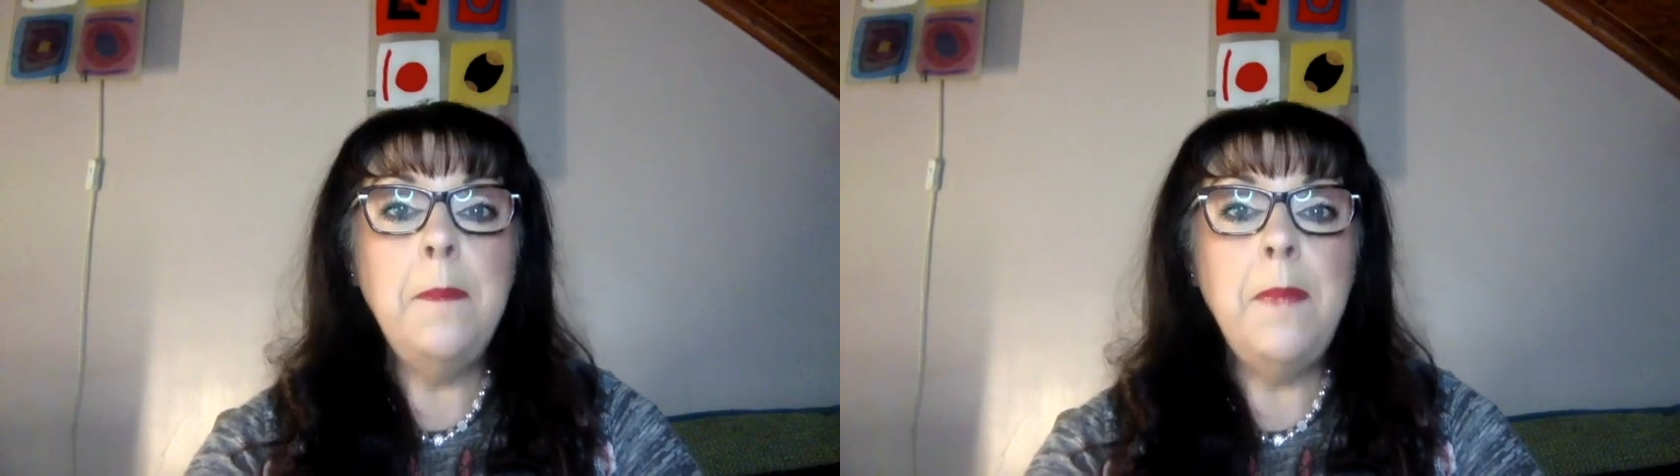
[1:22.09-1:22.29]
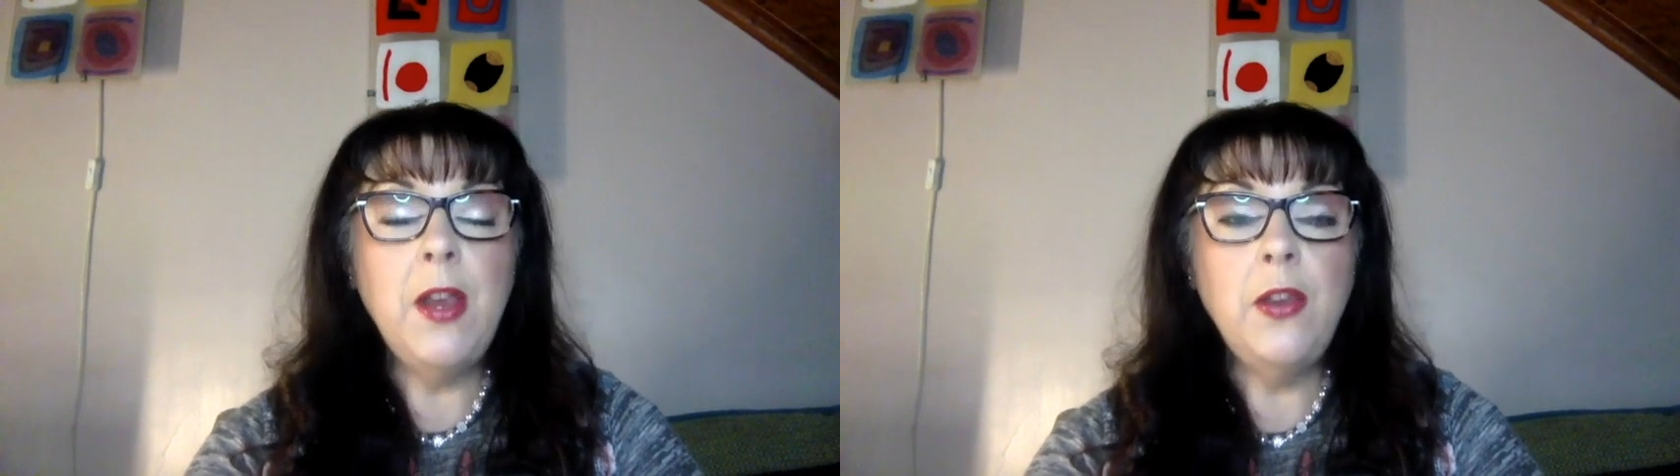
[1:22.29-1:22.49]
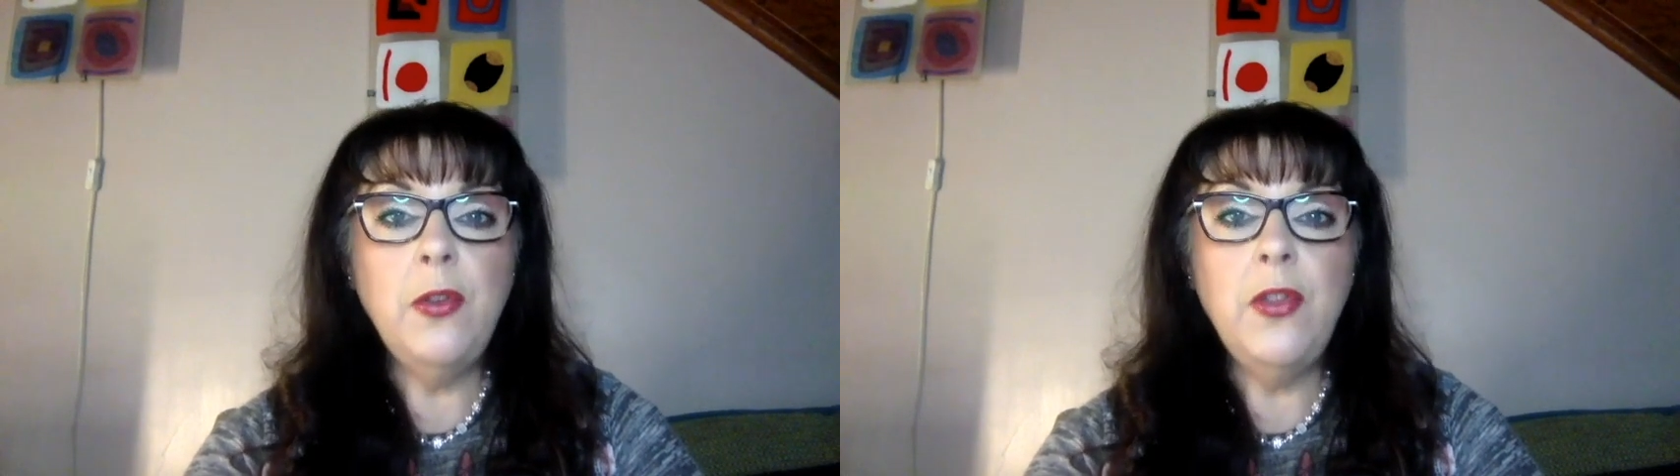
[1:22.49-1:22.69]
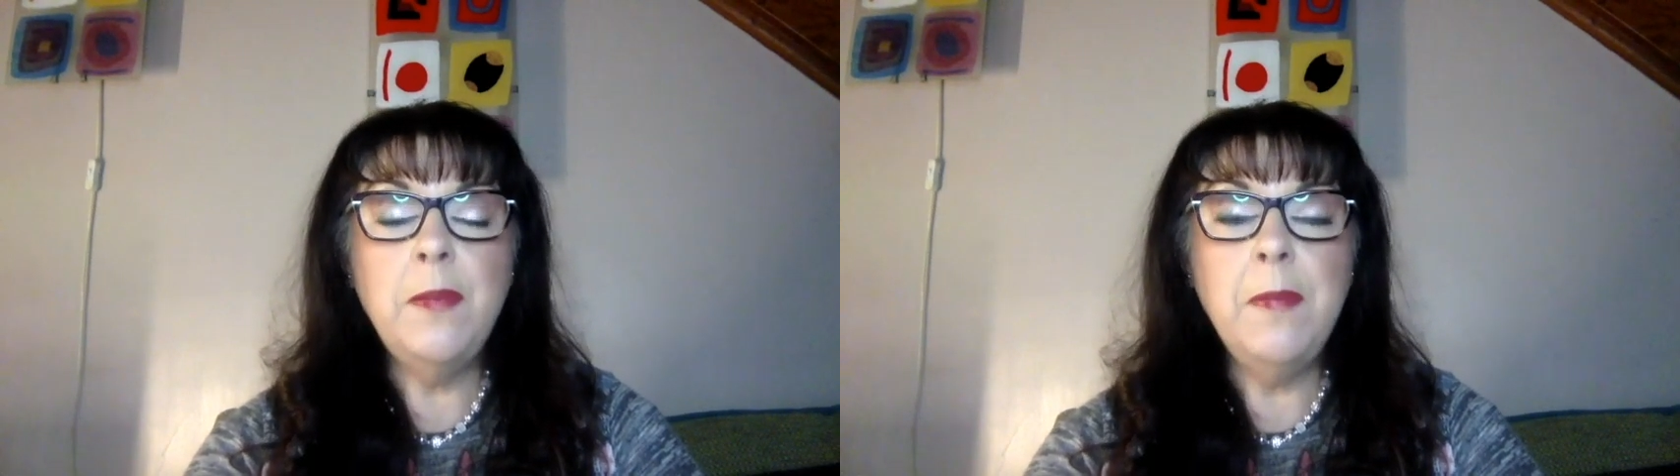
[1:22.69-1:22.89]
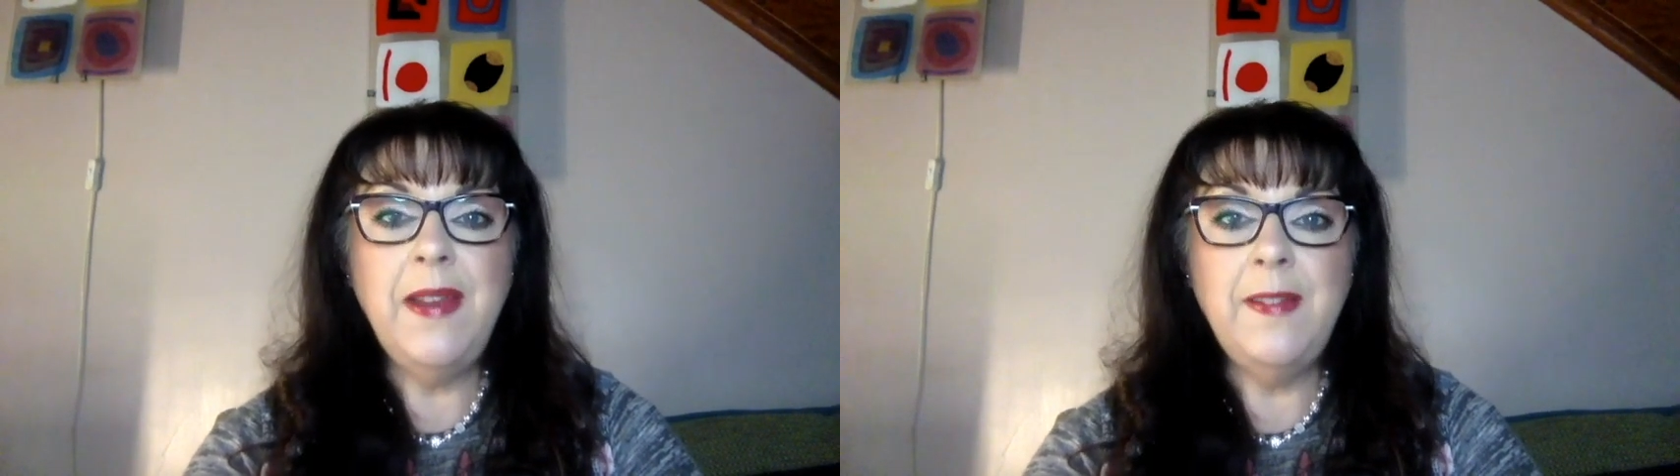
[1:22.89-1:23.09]
make sure
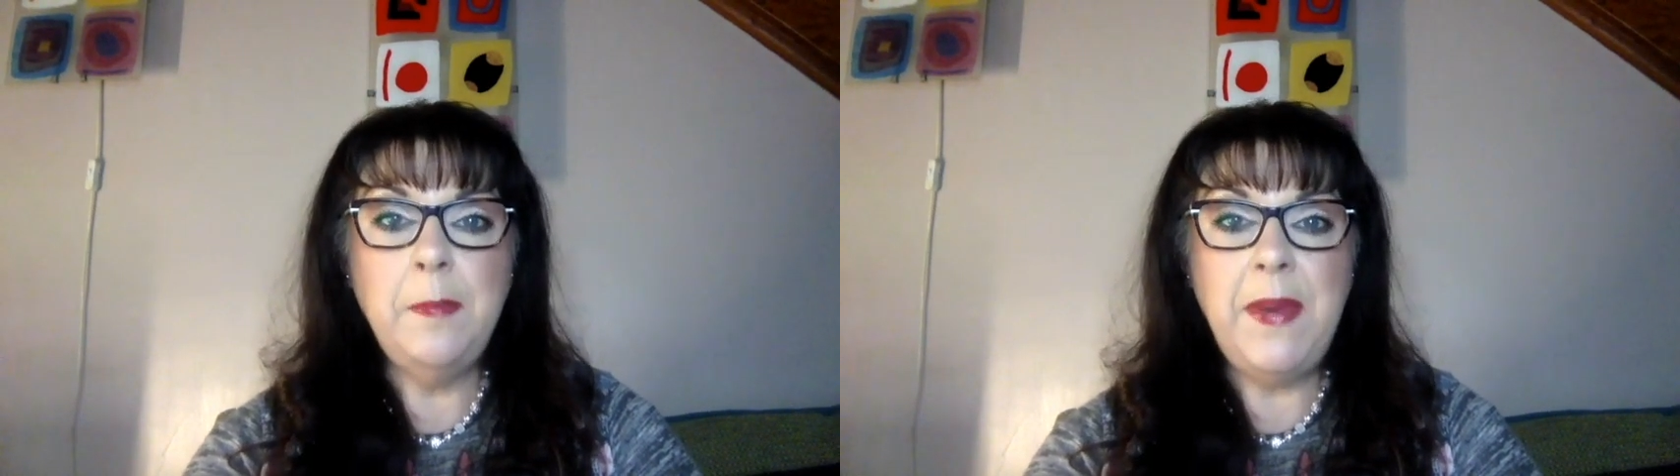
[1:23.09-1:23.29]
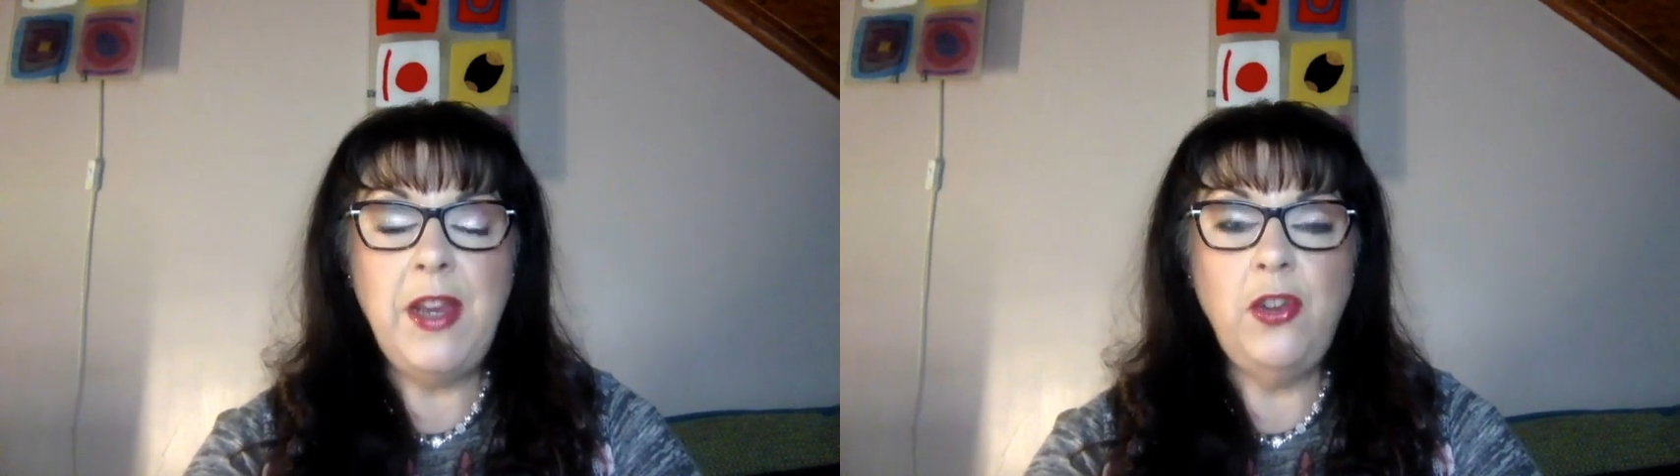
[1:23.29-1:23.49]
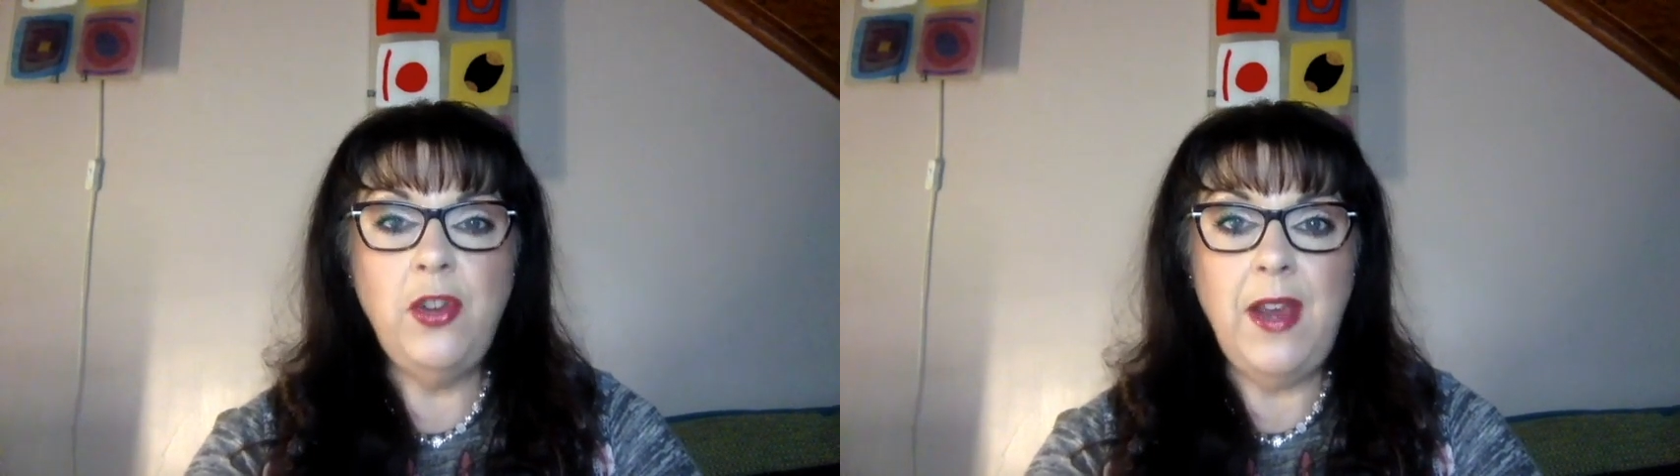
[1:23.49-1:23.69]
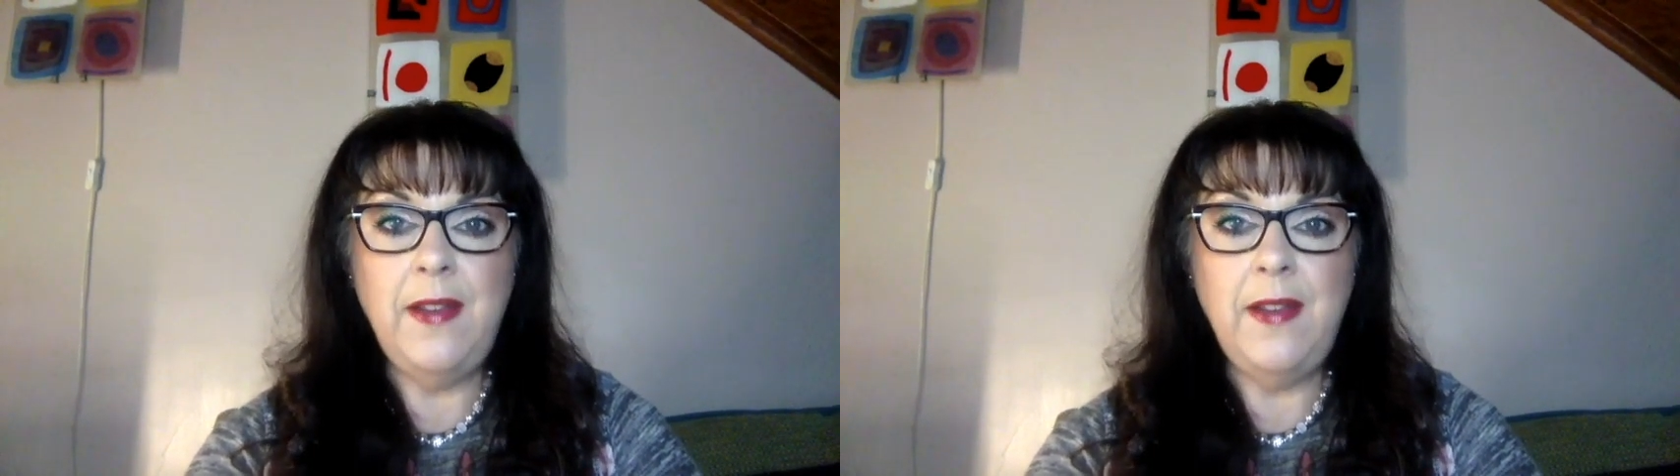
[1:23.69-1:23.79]
that my speech